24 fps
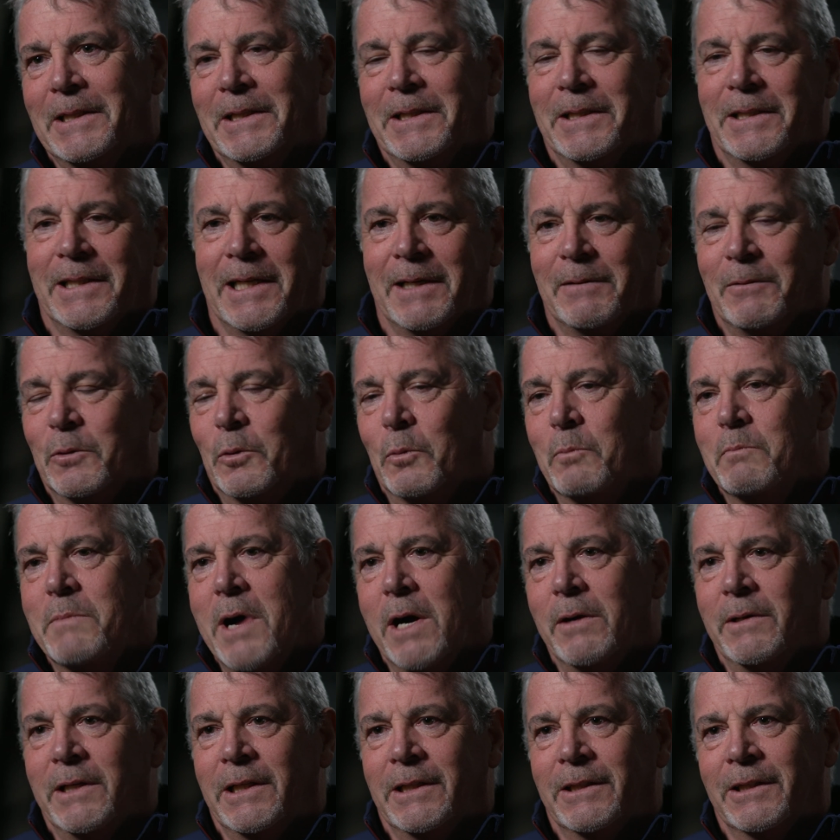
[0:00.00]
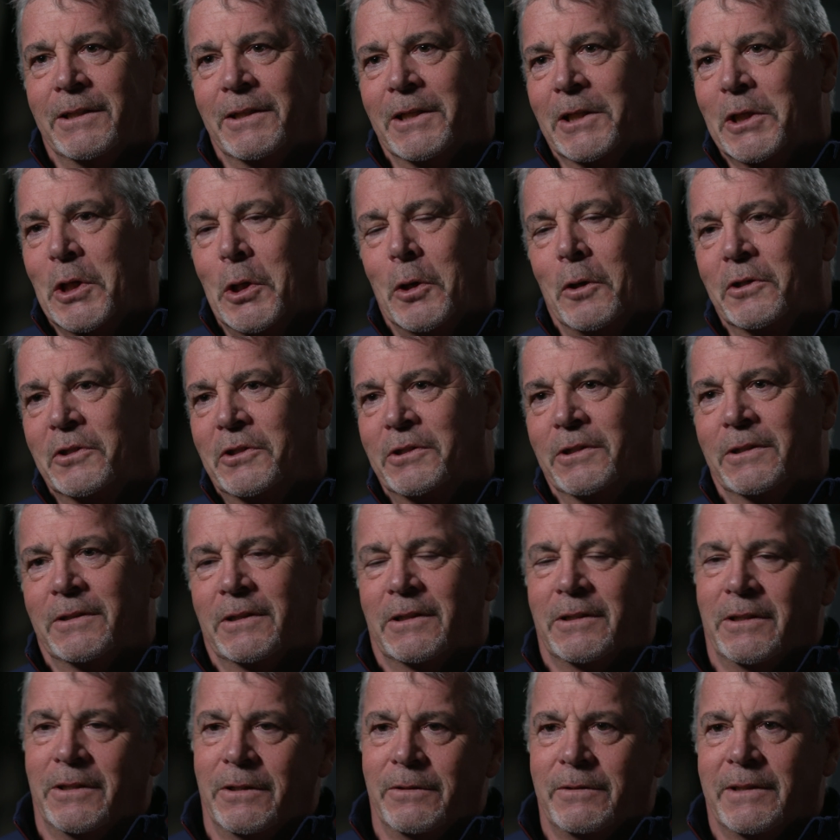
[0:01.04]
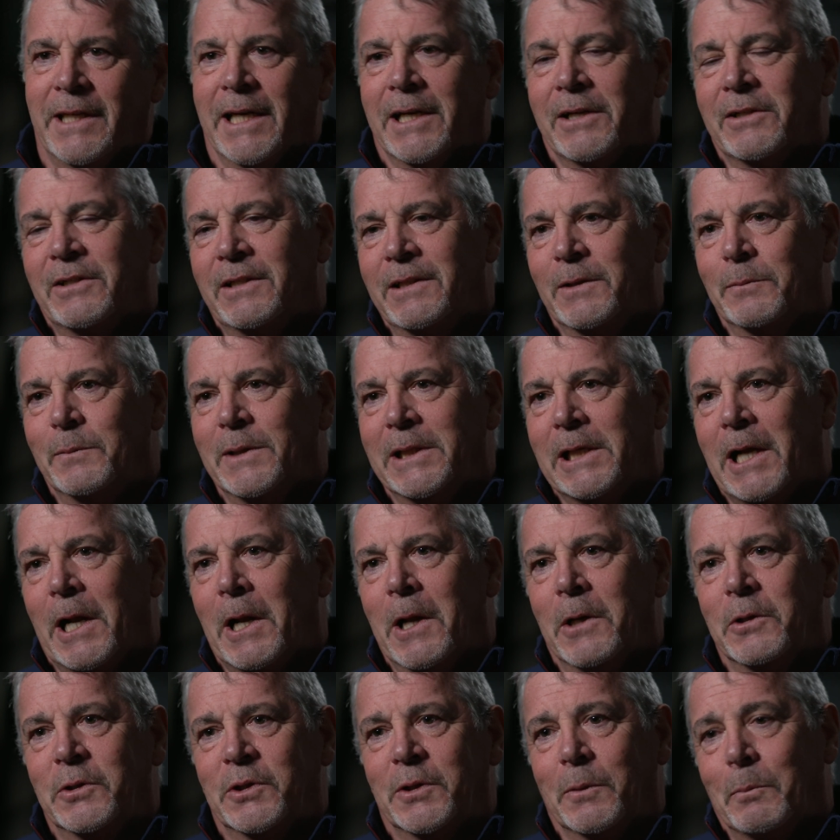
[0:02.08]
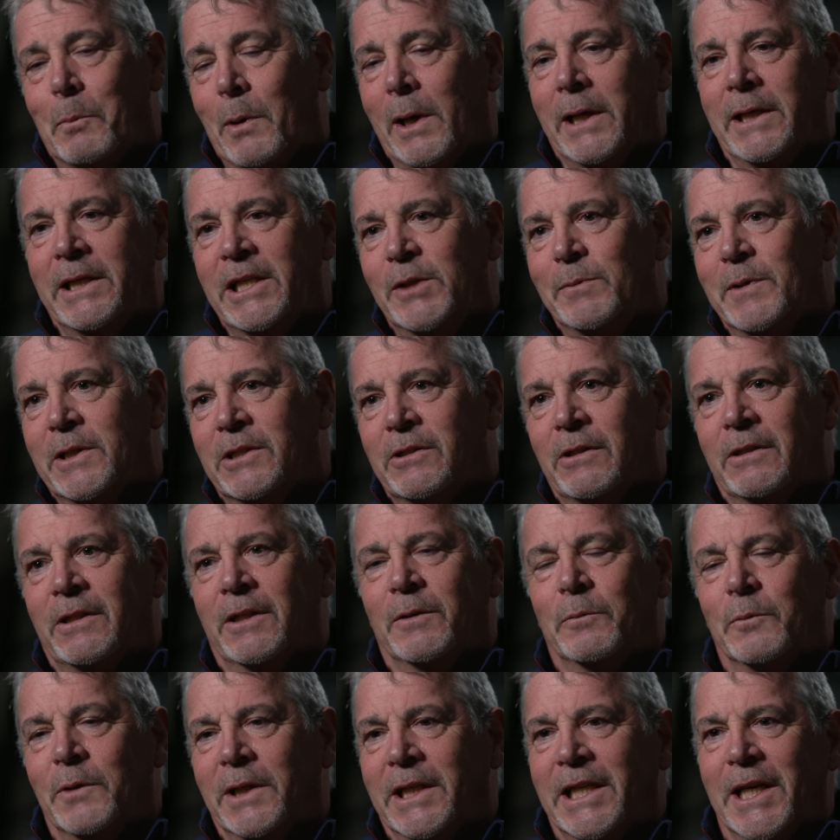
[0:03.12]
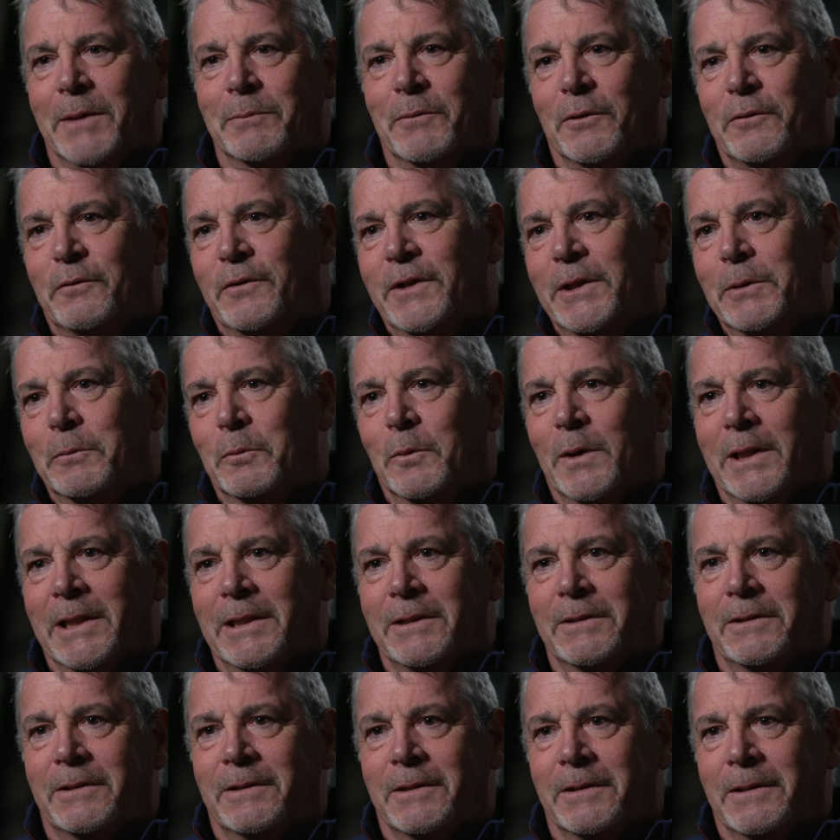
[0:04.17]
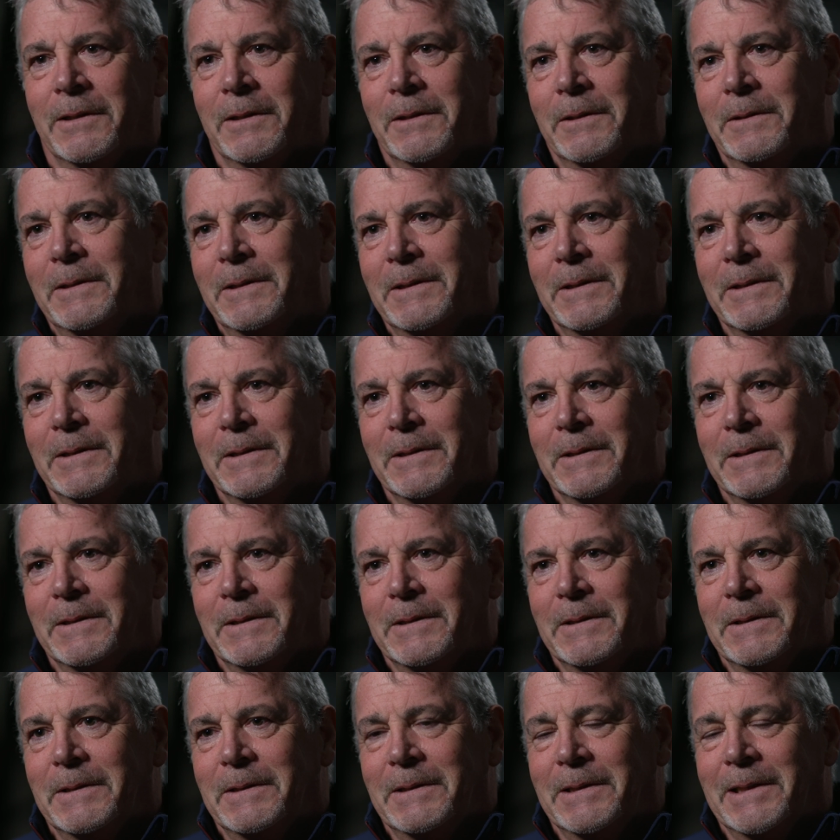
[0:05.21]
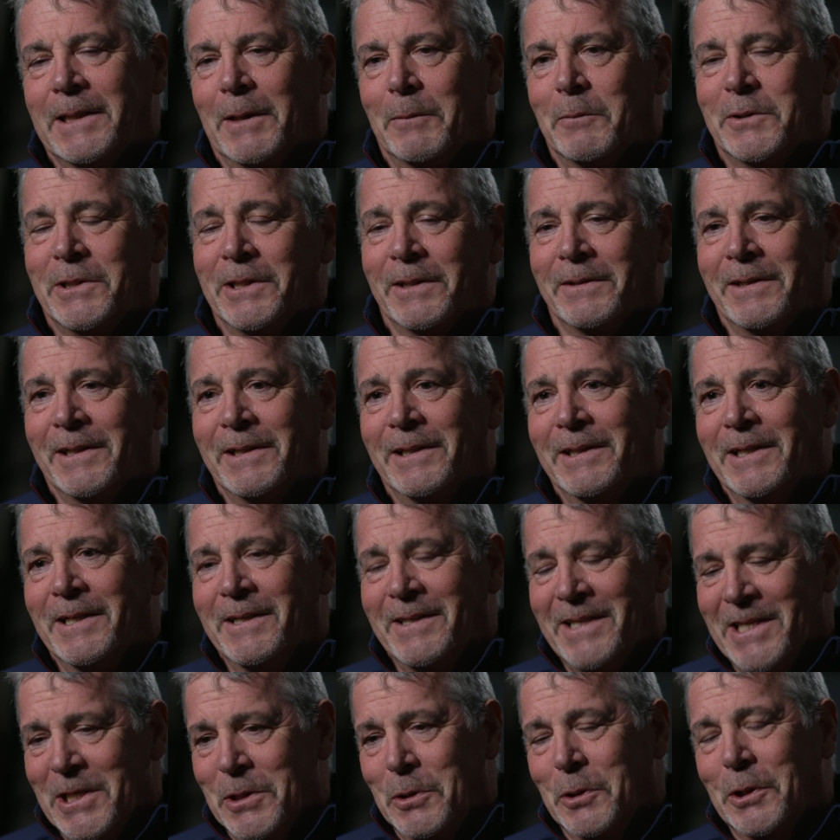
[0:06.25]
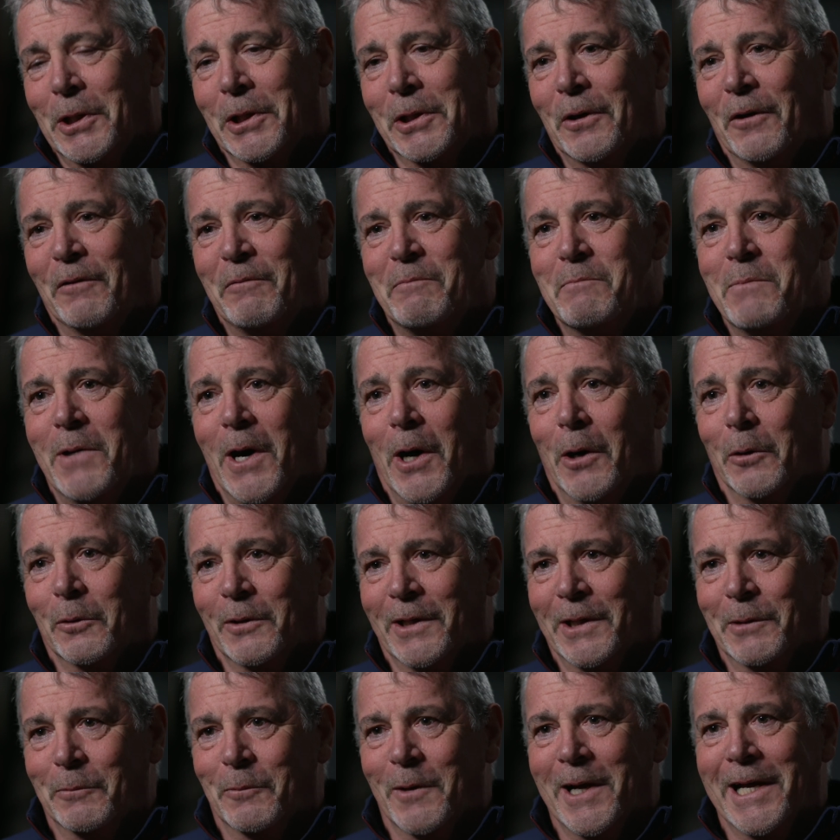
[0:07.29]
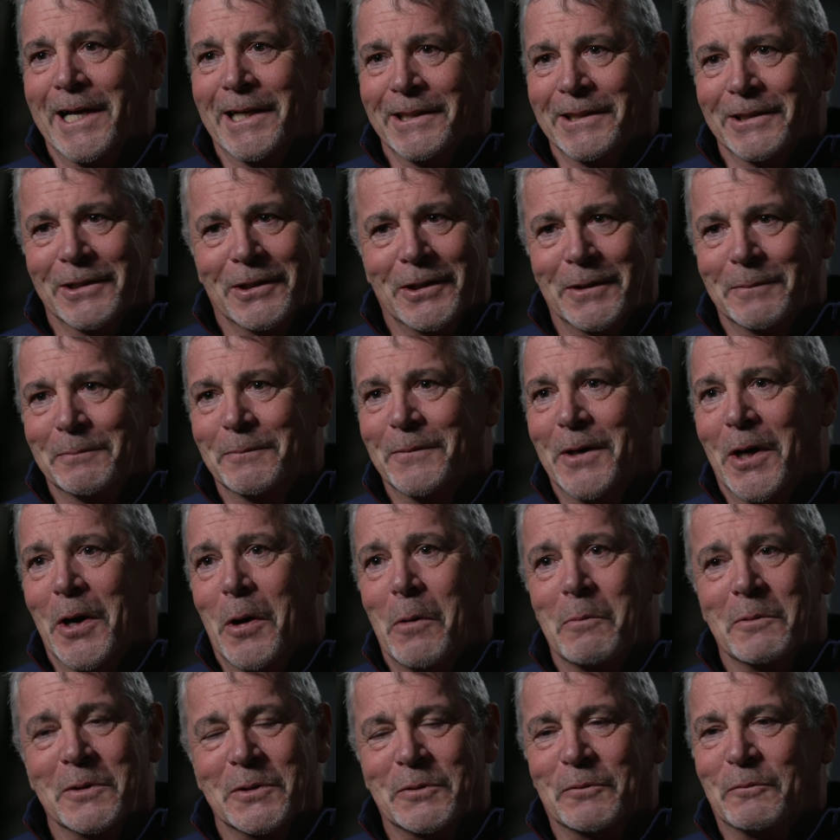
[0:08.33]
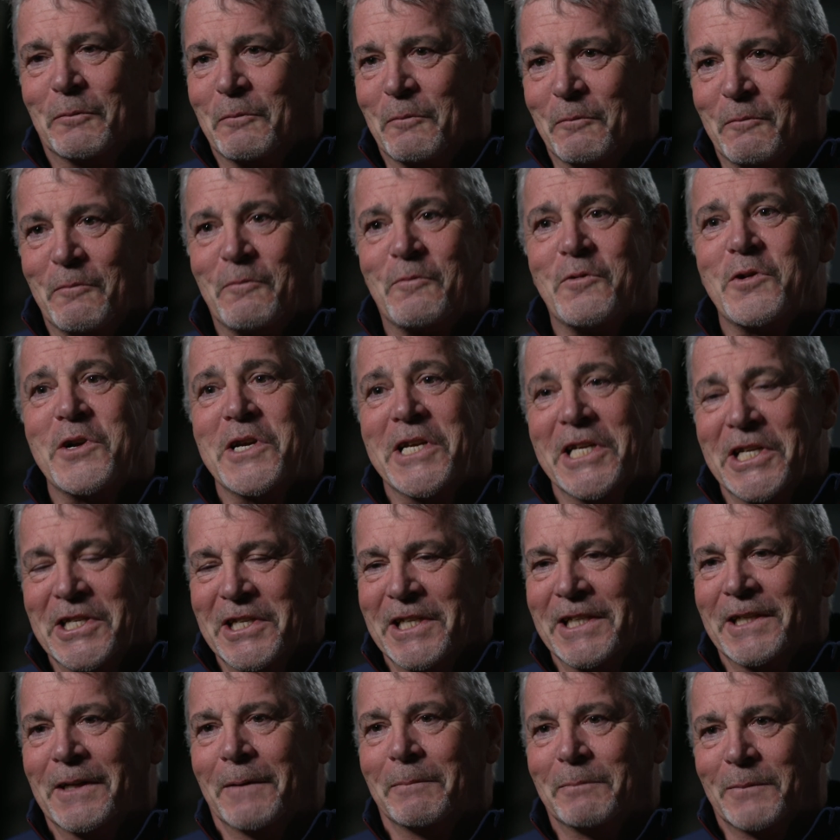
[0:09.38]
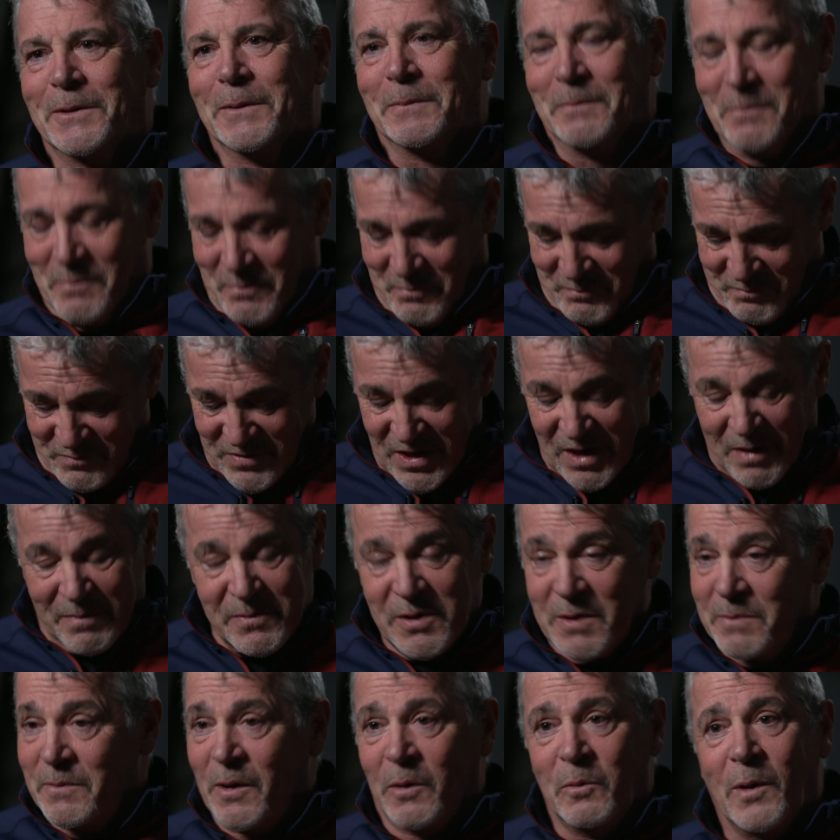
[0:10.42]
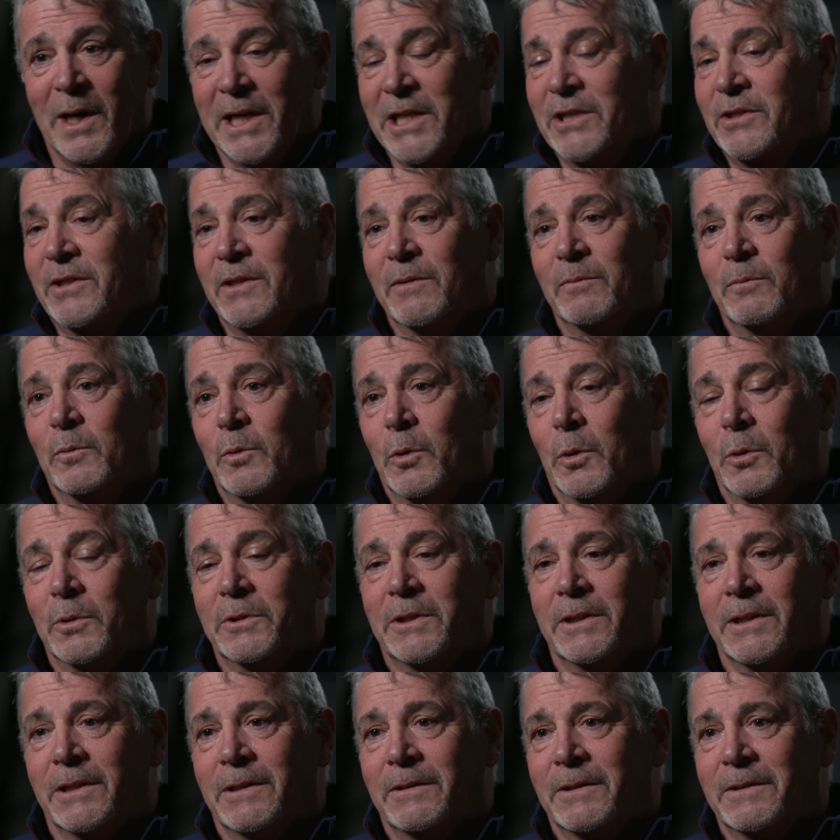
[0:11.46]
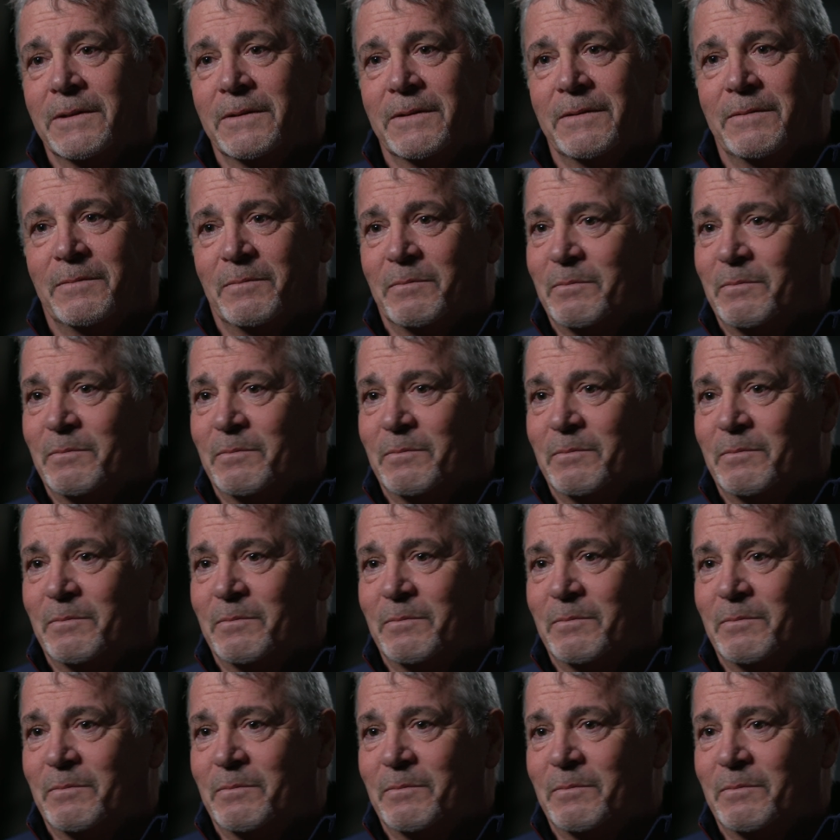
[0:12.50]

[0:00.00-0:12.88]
They were all moaning at the coxswain, can you get us in a bit closer, please, because I don't want to get my feet wet. So that was it. They all got off mildly wet, and I was freezing up to my waist in water, and